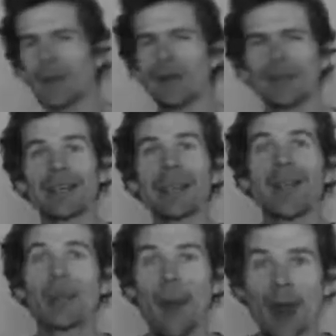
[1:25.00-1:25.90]
better,
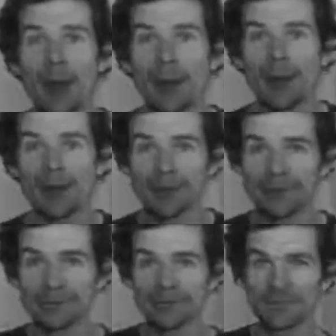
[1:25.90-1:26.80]
get a power meter
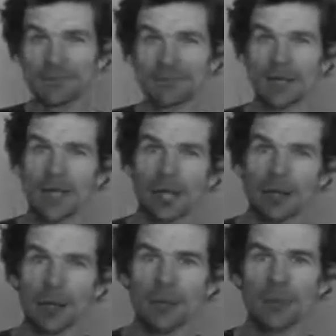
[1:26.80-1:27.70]
and get
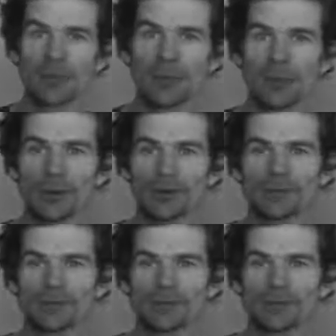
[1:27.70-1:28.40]
a copy of this book.